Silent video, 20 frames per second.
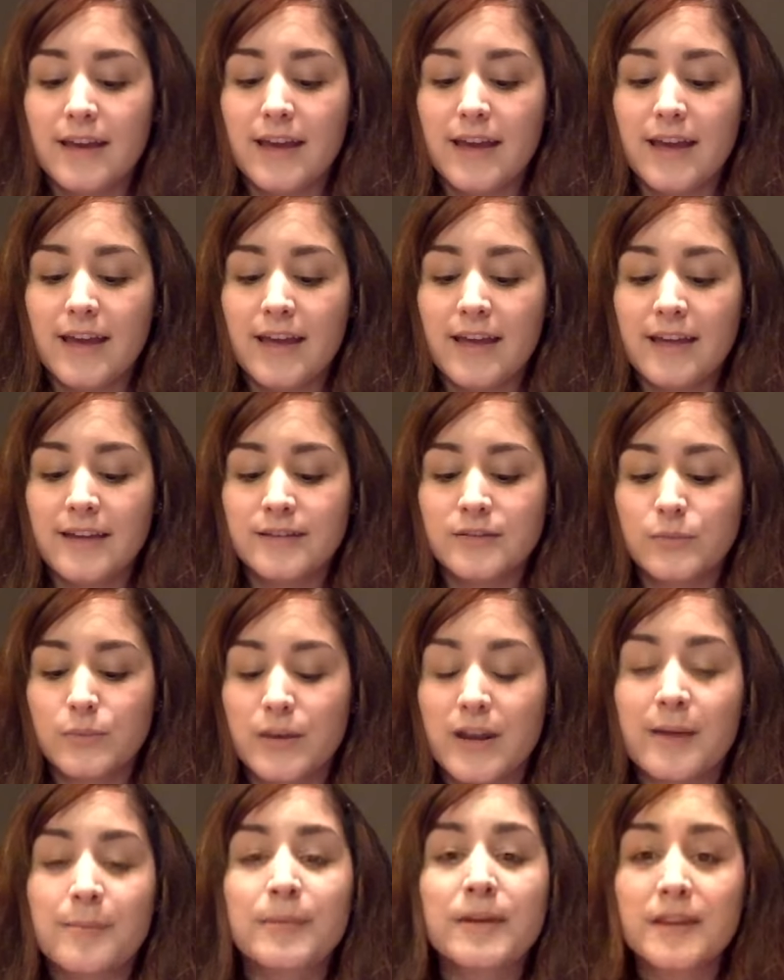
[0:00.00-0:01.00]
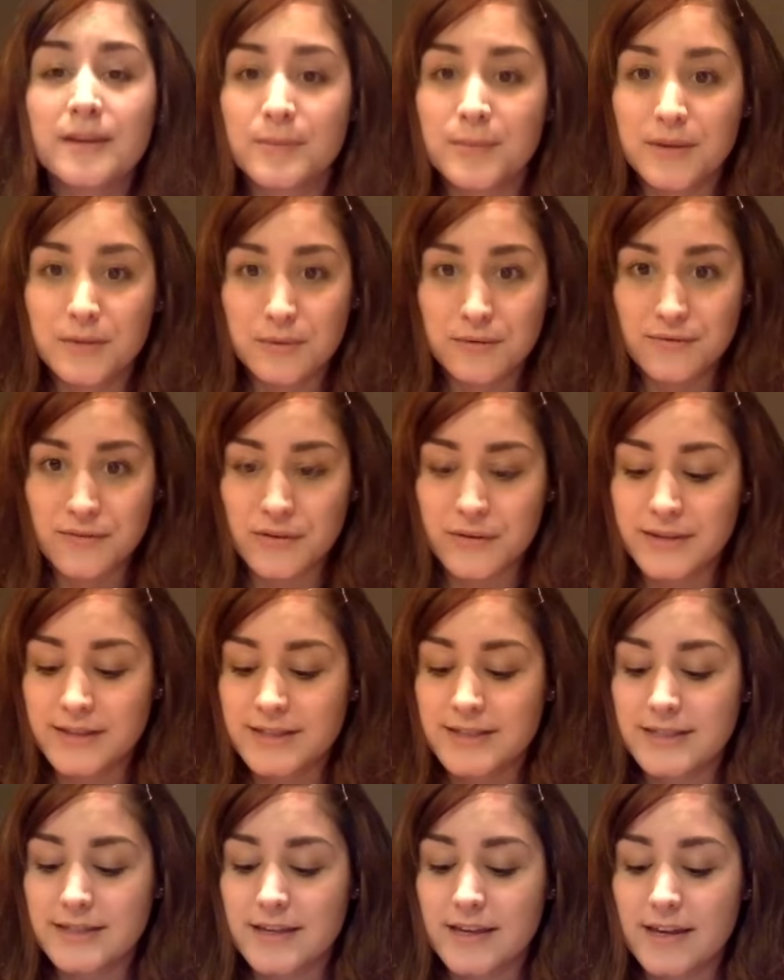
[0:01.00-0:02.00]
And what I'm going to be reviewing
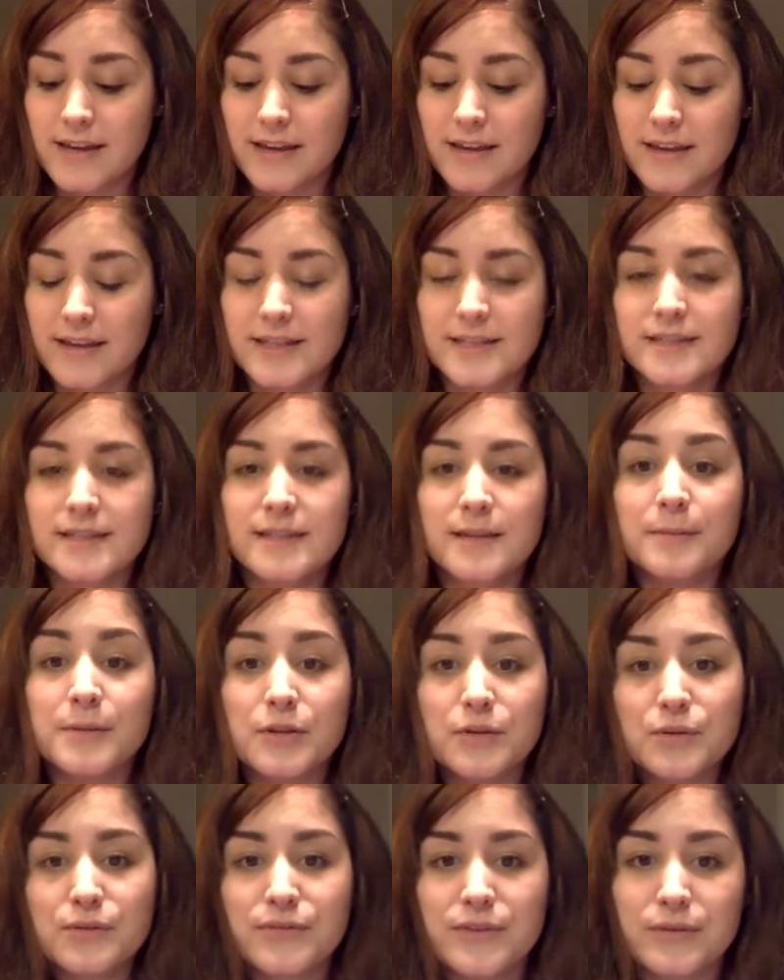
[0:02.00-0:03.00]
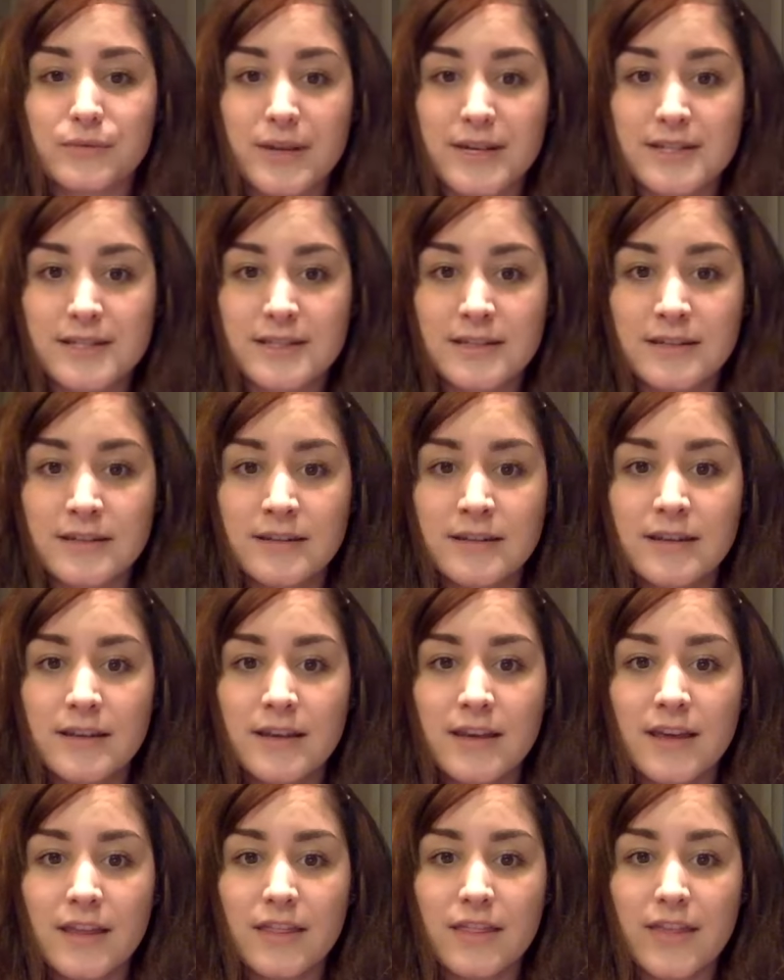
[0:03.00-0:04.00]
today is some UV resin
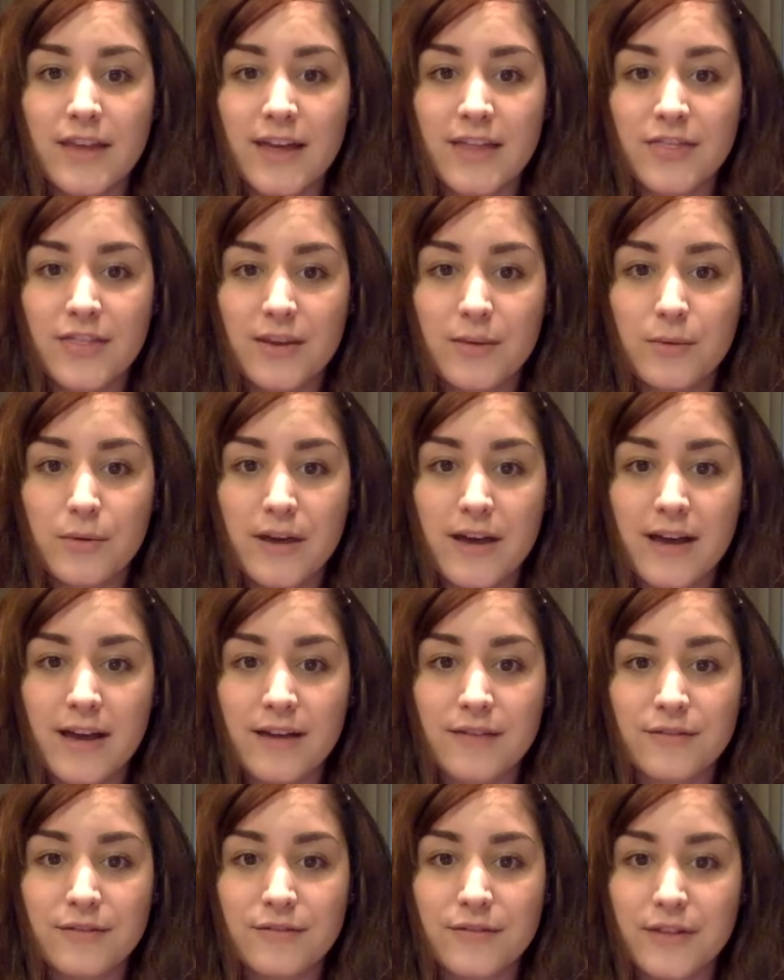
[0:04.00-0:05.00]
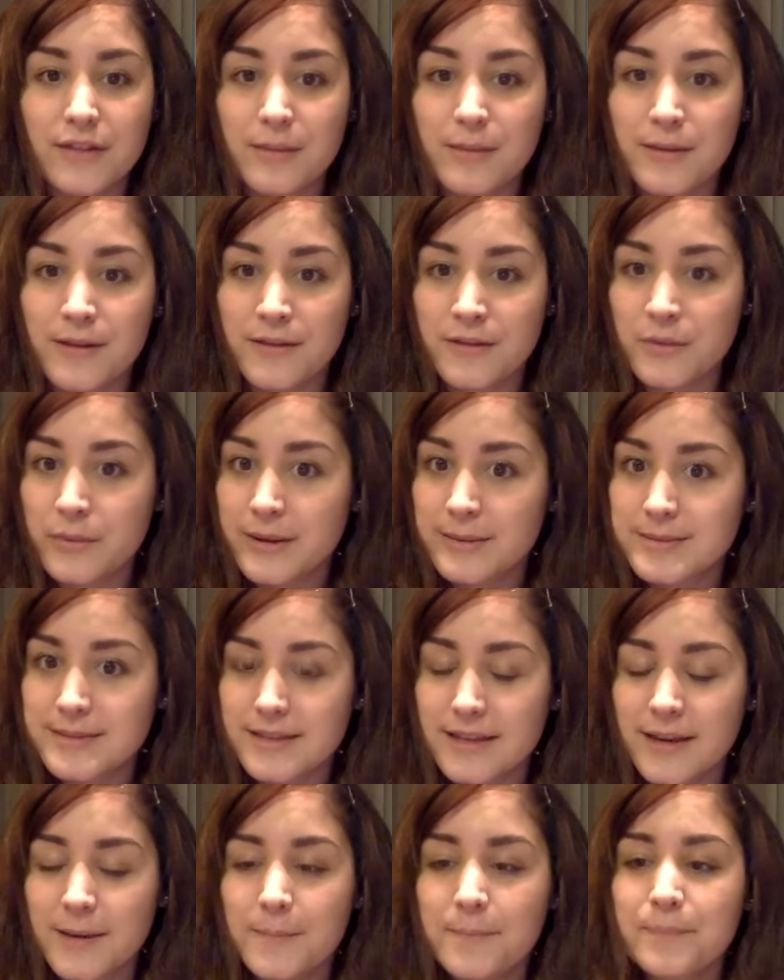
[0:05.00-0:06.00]
that they will have available on their
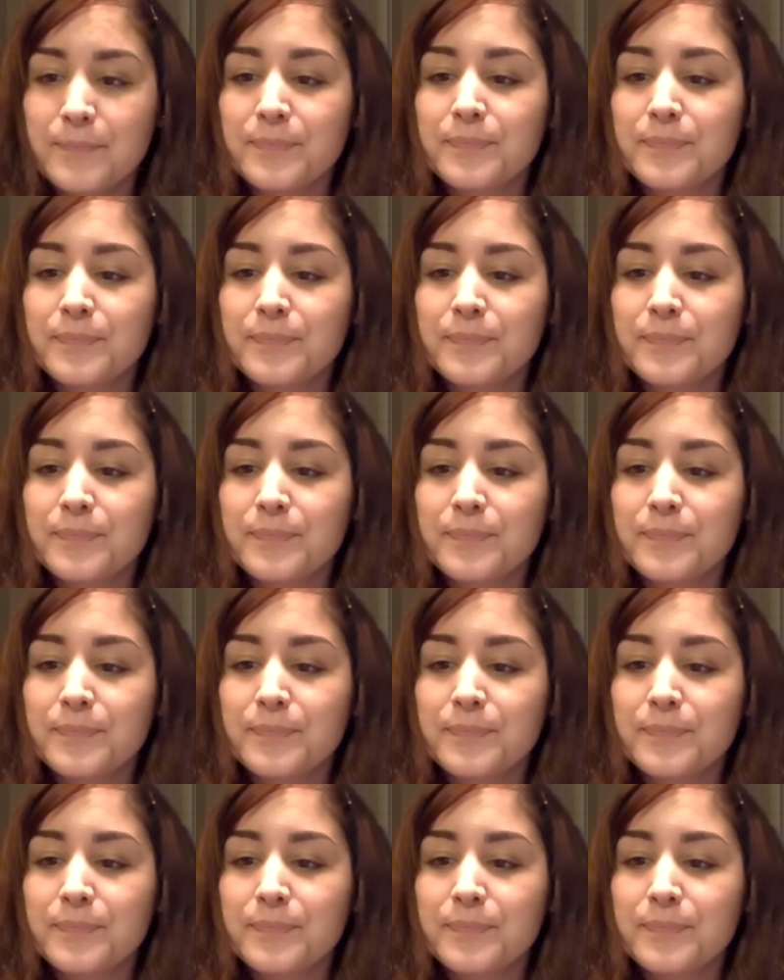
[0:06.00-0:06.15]
website.